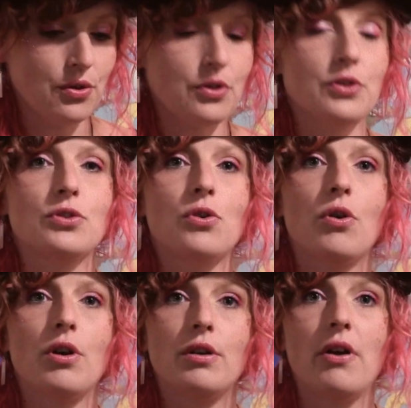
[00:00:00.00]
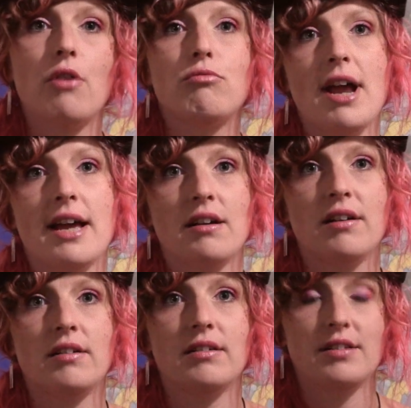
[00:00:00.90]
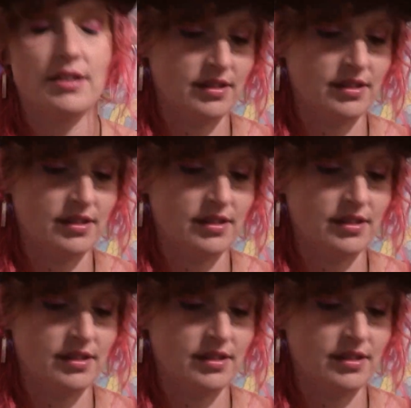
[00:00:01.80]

that's got a rare card.